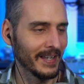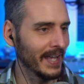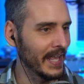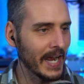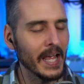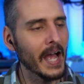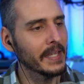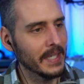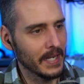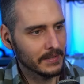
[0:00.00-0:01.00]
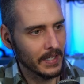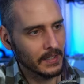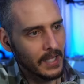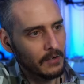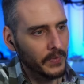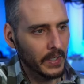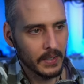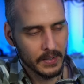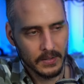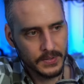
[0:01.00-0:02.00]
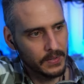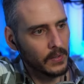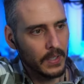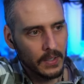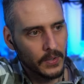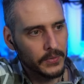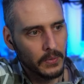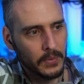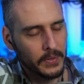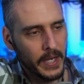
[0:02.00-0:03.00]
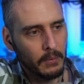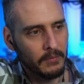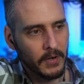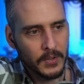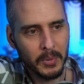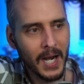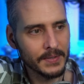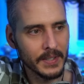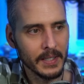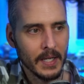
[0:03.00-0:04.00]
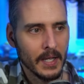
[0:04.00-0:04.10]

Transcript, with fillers: And I, I get it that Cloudflare, you're still gonna go through their reverse proxy.